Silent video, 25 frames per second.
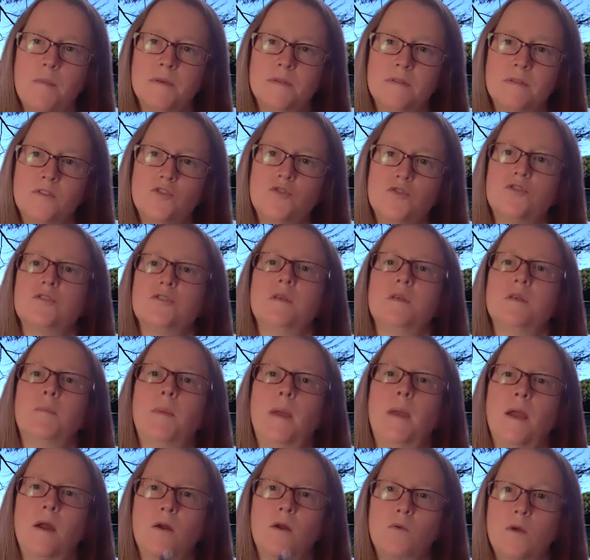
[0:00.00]
is usually
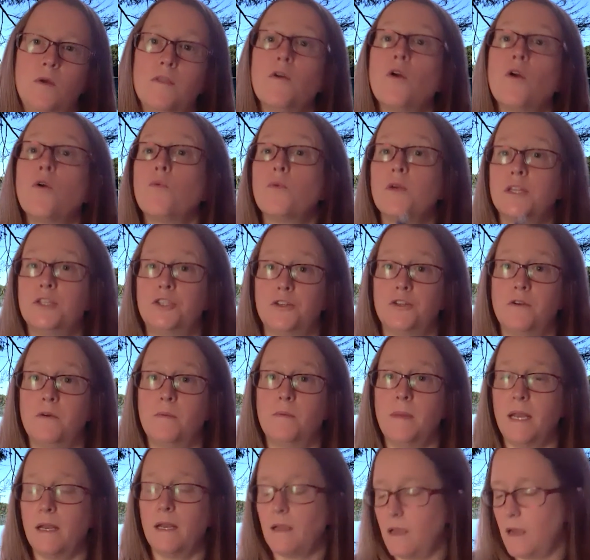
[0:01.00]
paired with Original
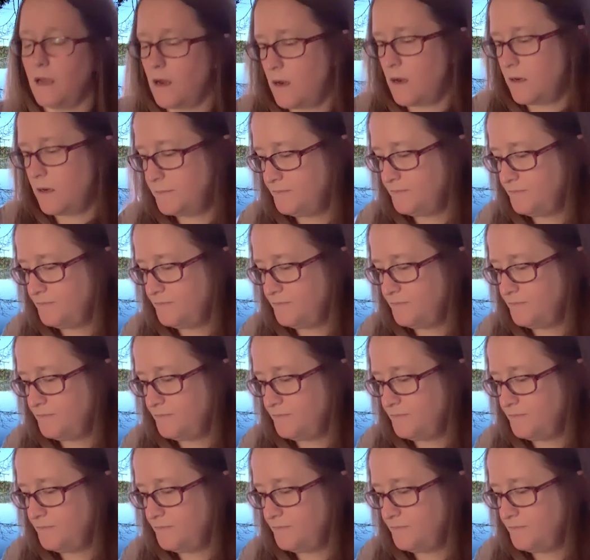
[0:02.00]
Medicare.